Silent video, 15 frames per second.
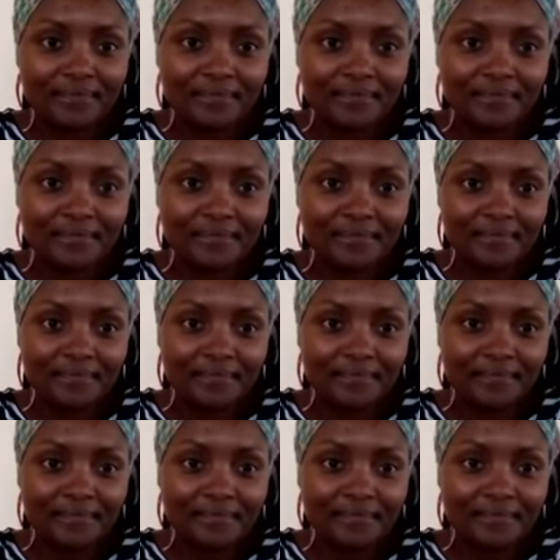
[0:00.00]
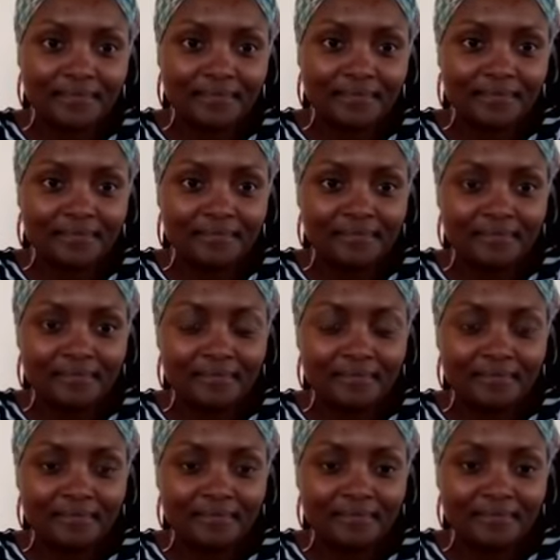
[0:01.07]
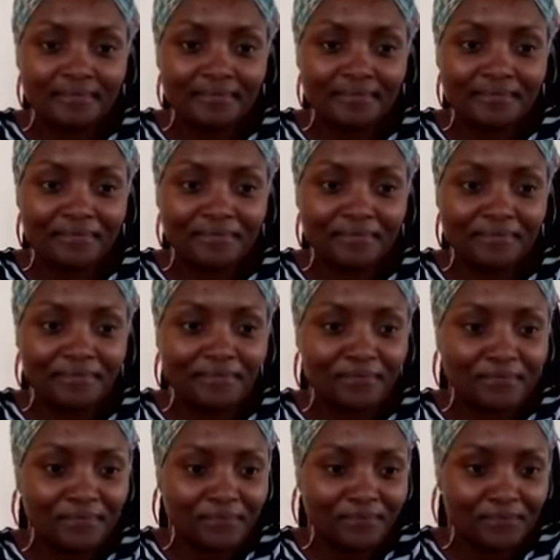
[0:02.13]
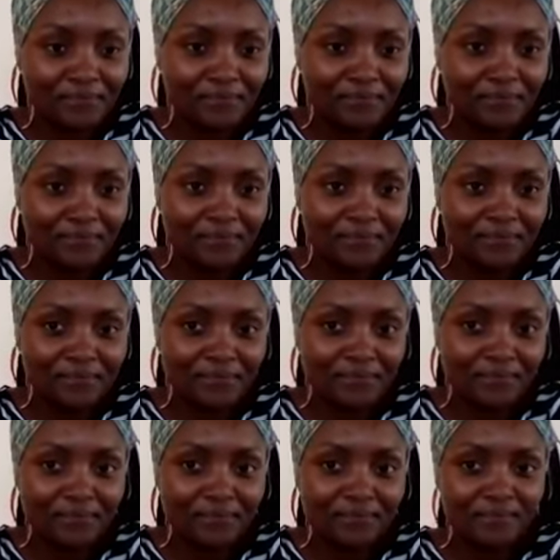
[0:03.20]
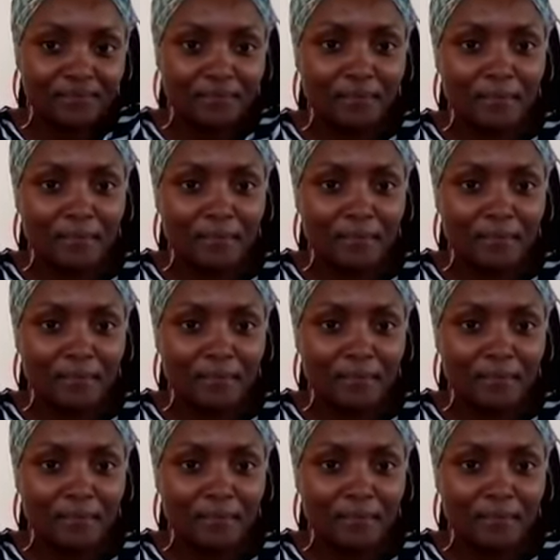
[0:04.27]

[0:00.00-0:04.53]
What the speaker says: [no speech]